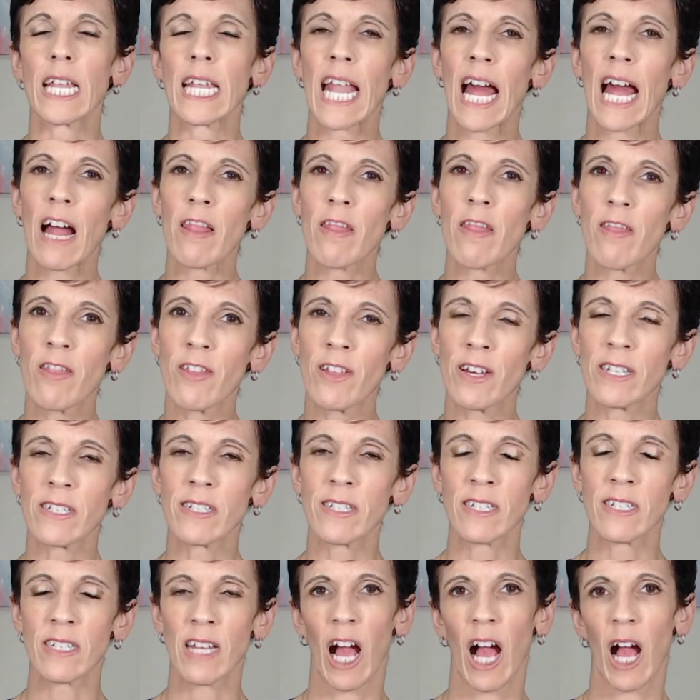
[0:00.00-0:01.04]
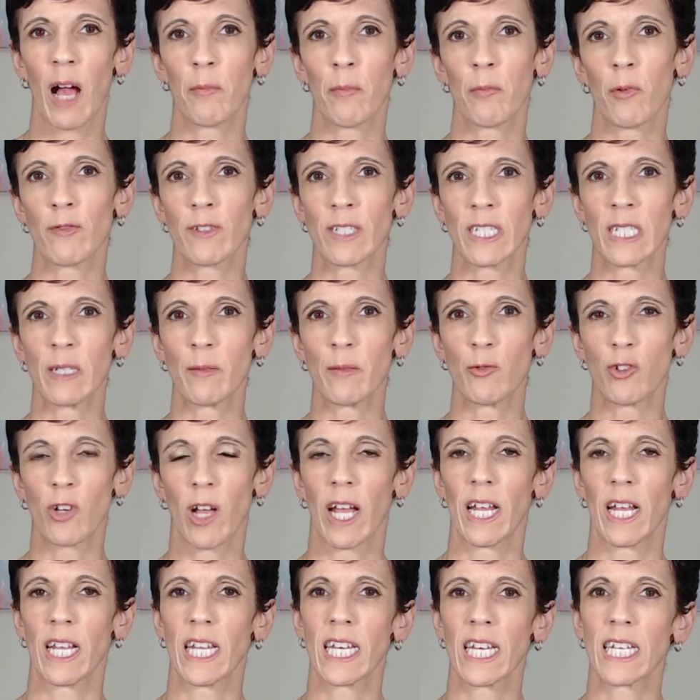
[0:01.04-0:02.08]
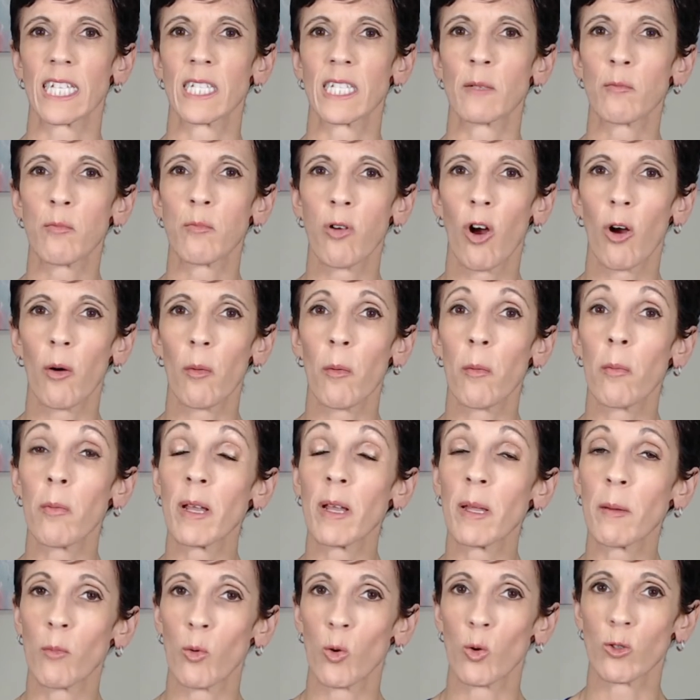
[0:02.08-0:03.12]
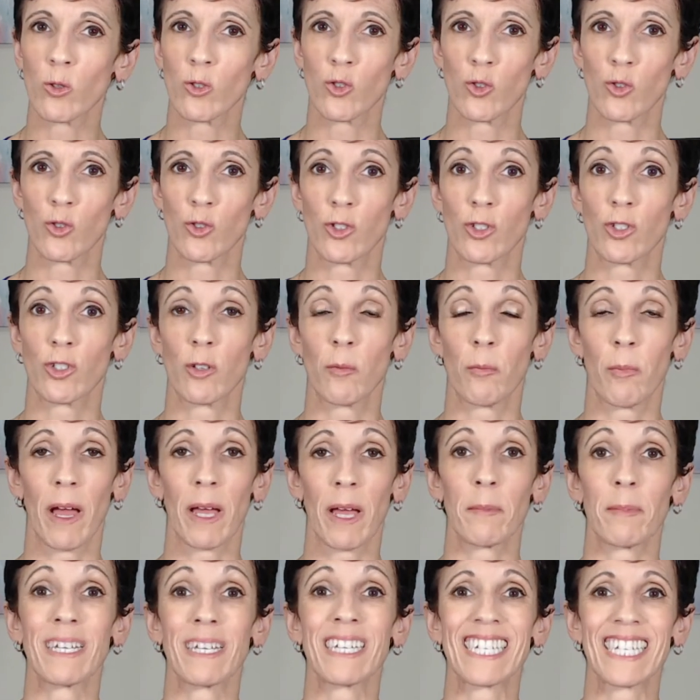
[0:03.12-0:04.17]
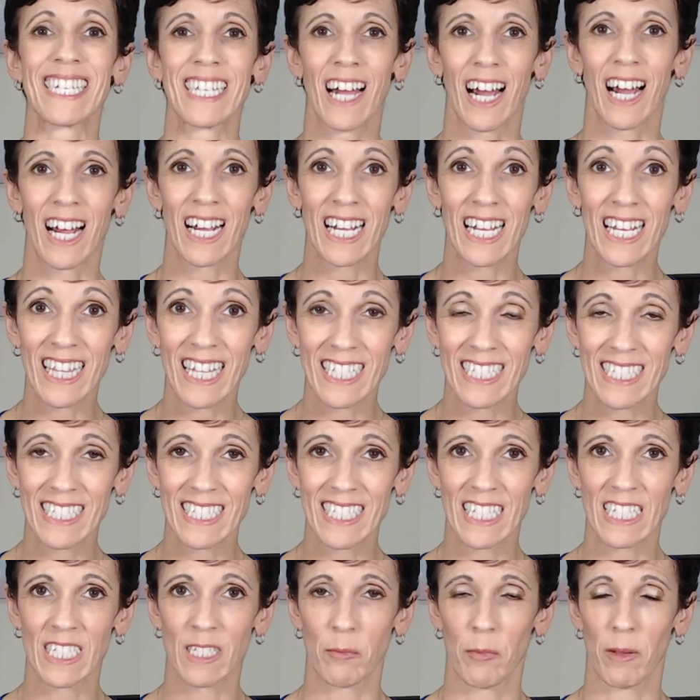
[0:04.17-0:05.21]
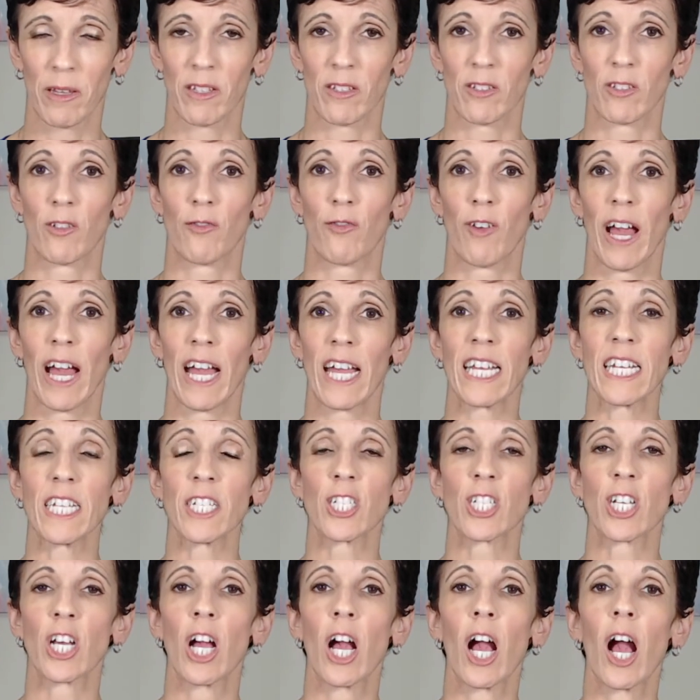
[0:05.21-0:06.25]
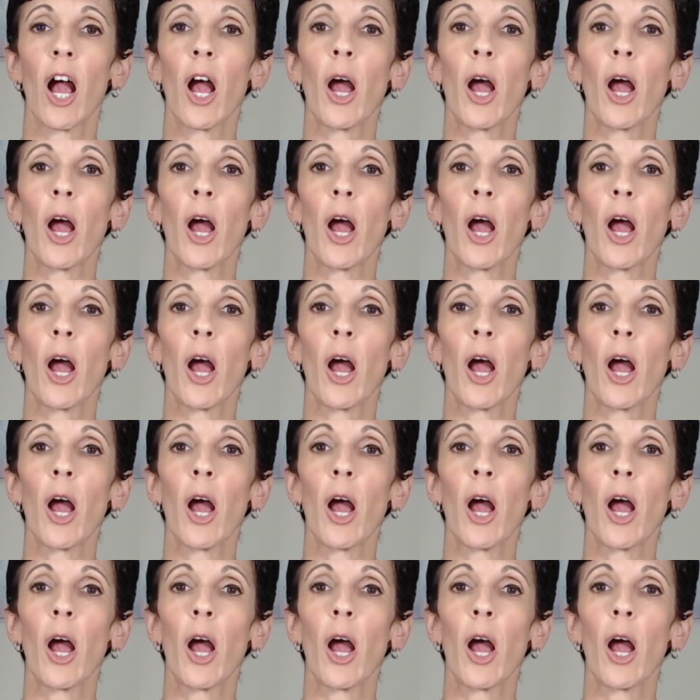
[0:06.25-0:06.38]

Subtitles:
Now, this type of sleep training is probably more suited to babies younger than 6 months of age,